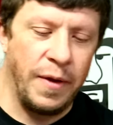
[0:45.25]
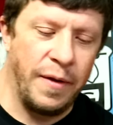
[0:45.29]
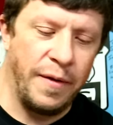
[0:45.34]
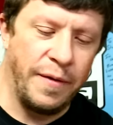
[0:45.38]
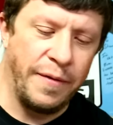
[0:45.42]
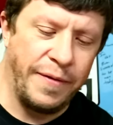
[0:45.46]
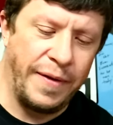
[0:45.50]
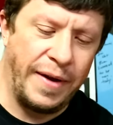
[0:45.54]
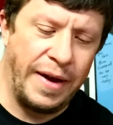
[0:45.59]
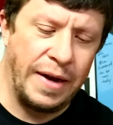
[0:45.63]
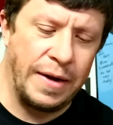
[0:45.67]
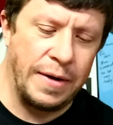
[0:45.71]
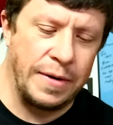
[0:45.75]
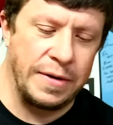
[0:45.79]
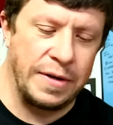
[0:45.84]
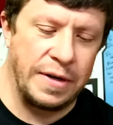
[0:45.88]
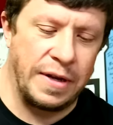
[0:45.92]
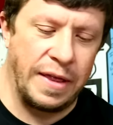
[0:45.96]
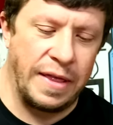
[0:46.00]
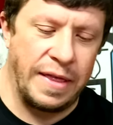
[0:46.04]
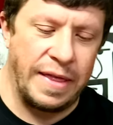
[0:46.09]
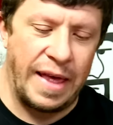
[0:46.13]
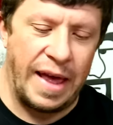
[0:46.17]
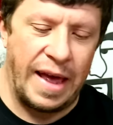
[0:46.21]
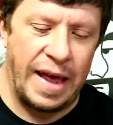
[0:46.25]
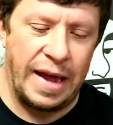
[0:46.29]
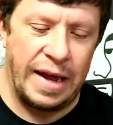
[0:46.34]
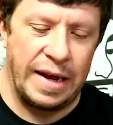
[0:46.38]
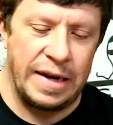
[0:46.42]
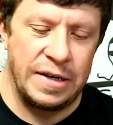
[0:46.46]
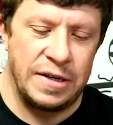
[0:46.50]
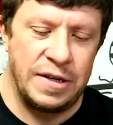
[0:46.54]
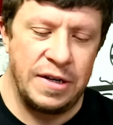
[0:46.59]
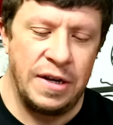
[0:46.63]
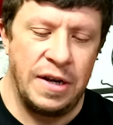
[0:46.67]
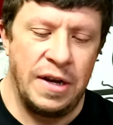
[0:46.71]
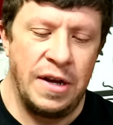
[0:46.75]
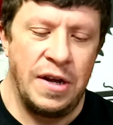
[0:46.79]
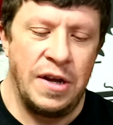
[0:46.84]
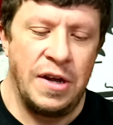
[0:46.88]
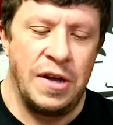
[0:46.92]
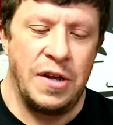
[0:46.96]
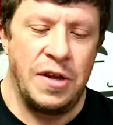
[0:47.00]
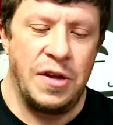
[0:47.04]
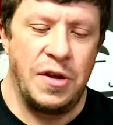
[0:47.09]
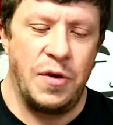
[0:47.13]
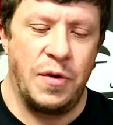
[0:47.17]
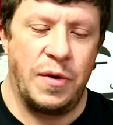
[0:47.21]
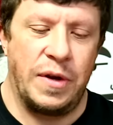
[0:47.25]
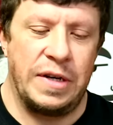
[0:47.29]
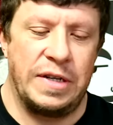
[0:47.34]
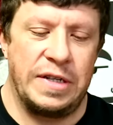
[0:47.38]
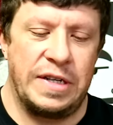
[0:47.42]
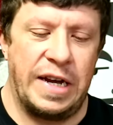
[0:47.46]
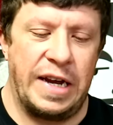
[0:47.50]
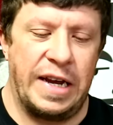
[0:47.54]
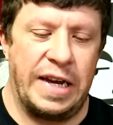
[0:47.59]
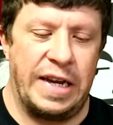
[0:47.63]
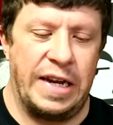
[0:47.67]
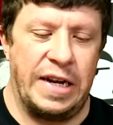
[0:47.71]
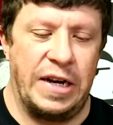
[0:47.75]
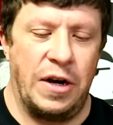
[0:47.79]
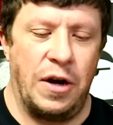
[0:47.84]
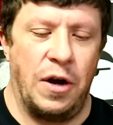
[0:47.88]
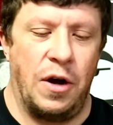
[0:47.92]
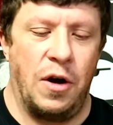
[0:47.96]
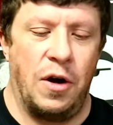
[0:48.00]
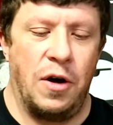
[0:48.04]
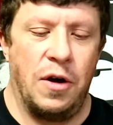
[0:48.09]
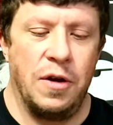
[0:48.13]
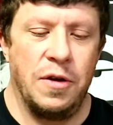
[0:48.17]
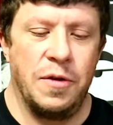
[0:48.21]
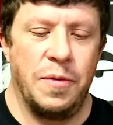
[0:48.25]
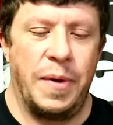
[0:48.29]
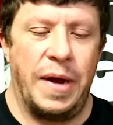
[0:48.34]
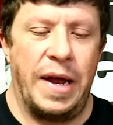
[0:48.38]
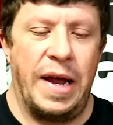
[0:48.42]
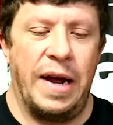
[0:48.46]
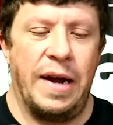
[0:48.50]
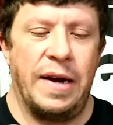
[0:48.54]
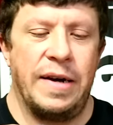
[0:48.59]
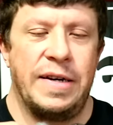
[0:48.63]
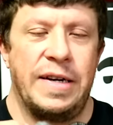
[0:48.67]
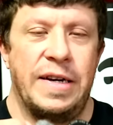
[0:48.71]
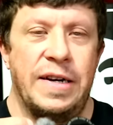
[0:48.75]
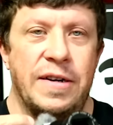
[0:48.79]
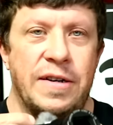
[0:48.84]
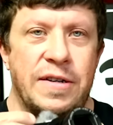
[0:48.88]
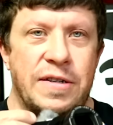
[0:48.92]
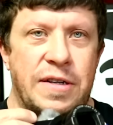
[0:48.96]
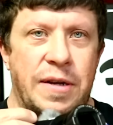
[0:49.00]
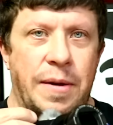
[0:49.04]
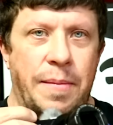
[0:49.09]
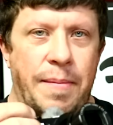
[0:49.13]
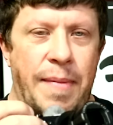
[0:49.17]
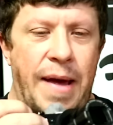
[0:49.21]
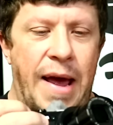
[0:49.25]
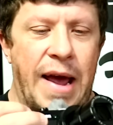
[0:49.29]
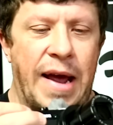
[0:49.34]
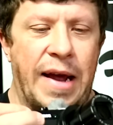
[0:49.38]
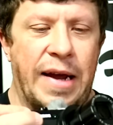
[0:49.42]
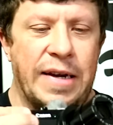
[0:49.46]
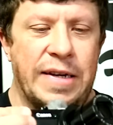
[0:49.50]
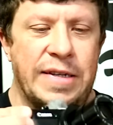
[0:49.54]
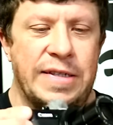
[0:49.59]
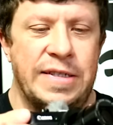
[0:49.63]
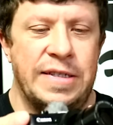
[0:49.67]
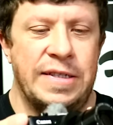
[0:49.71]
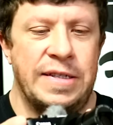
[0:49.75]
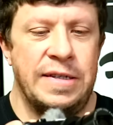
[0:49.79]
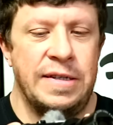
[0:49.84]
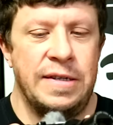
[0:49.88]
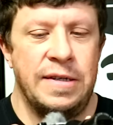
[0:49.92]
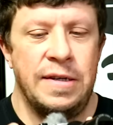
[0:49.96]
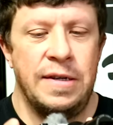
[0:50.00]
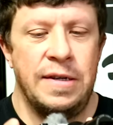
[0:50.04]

found that you can take it all the way out here to max,